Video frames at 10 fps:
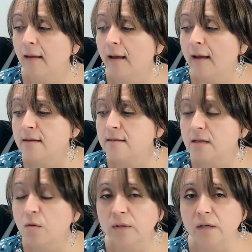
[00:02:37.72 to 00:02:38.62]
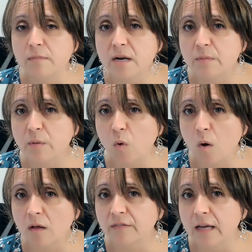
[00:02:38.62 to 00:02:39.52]
and see what their minimum
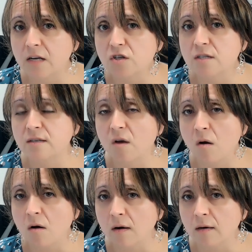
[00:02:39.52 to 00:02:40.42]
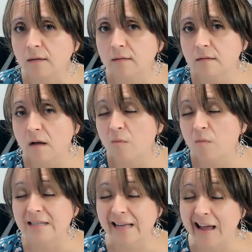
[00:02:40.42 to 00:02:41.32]
qualifications are,
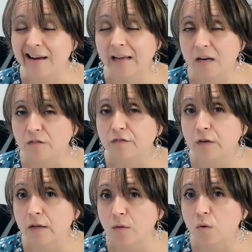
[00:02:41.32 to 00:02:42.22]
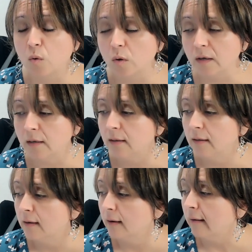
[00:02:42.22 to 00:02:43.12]
almost to kind of get your foot in the door.
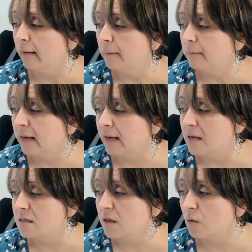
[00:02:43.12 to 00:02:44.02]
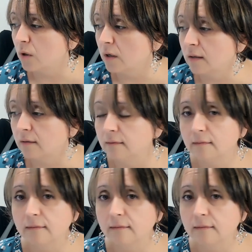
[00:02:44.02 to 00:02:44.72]
In case they were